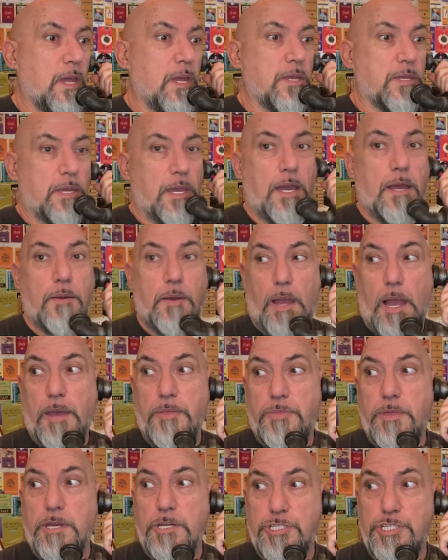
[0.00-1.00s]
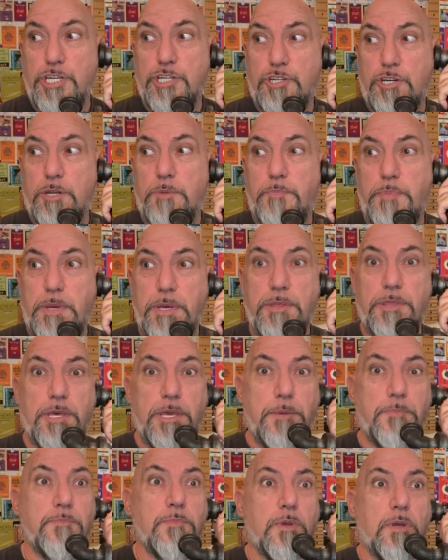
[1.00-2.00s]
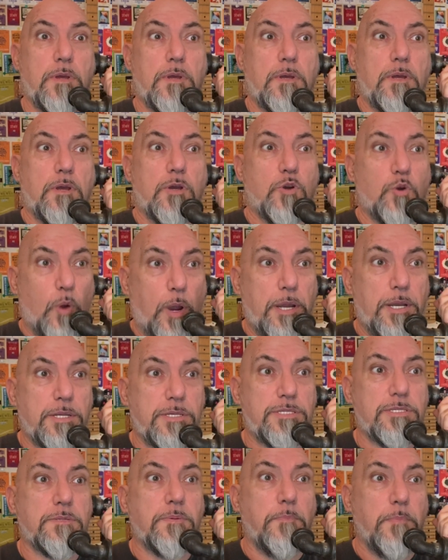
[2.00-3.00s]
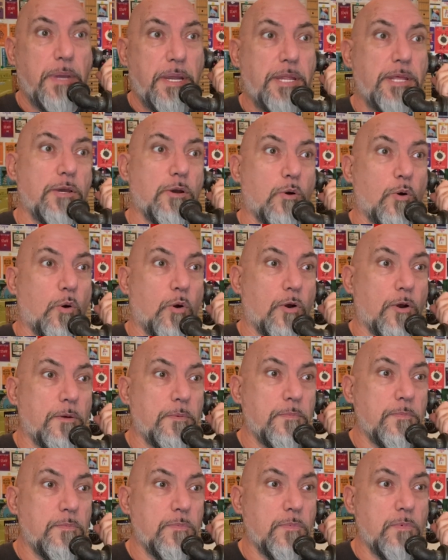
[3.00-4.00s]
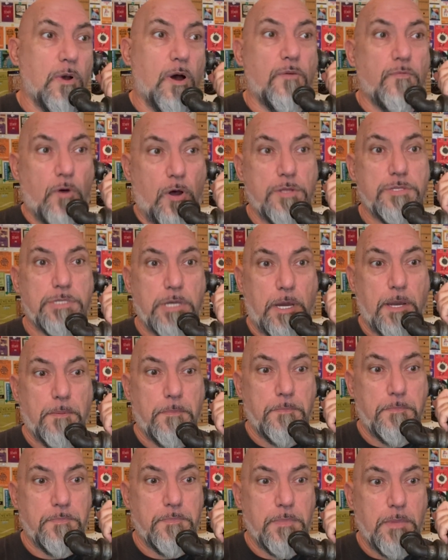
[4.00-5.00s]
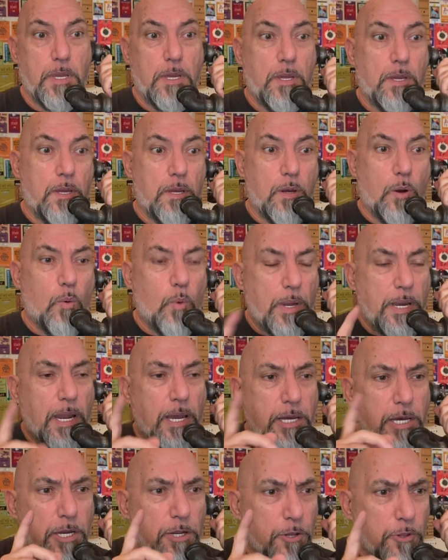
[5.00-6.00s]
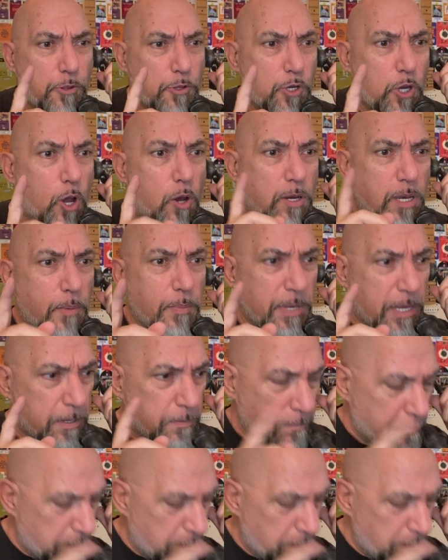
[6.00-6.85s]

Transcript: Yeah, I think she could be the greatest media whore of all time. Wait, I got another call coming in.